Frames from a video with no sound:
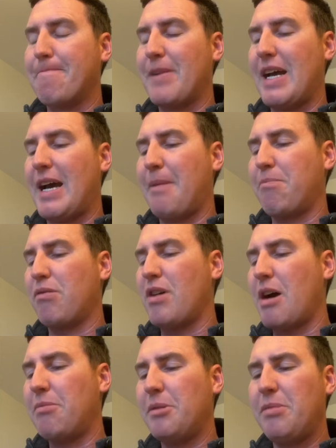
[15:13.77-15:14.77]
at
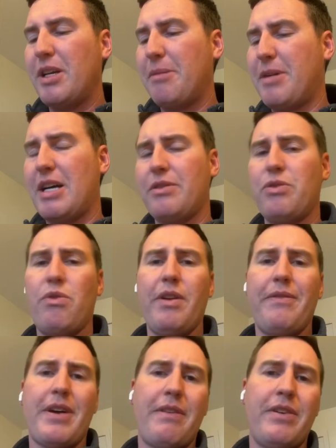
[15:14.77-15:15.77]
probably about
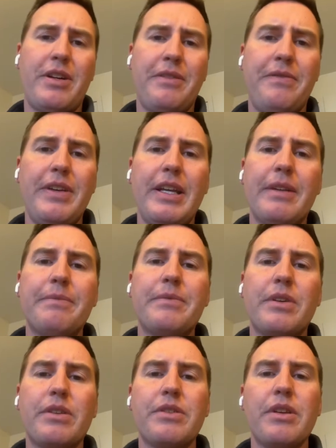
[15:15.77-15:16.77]
2,500 feet
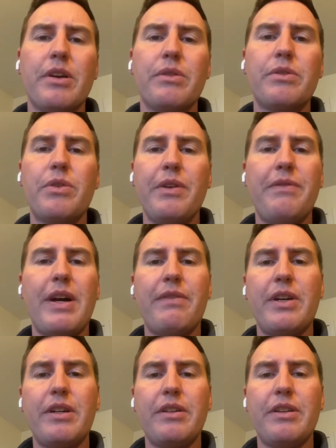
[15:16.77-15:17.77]
or so,
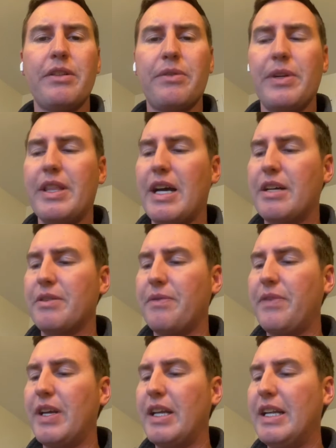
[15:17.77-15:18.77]
2,500 to 3,000
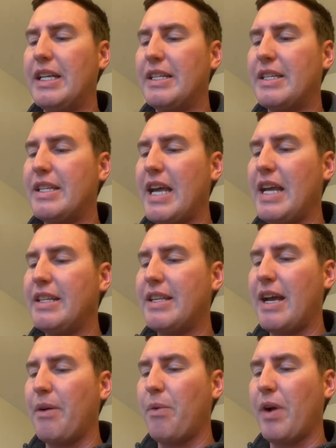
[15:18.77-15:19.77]
feet, and it stays
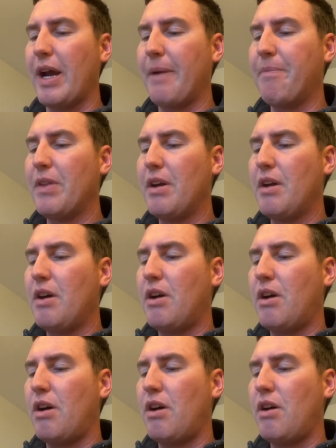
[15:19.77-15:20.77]
that way
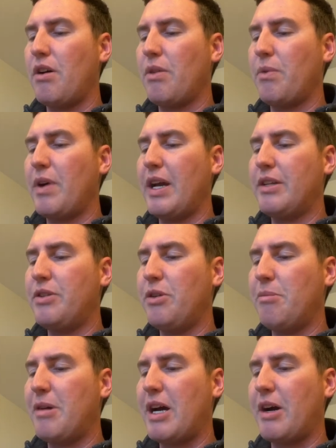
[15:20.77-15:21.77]
all the way to
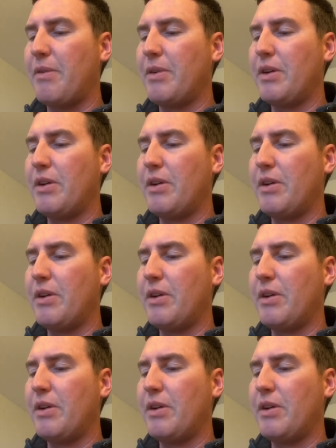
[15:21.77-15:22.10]
about,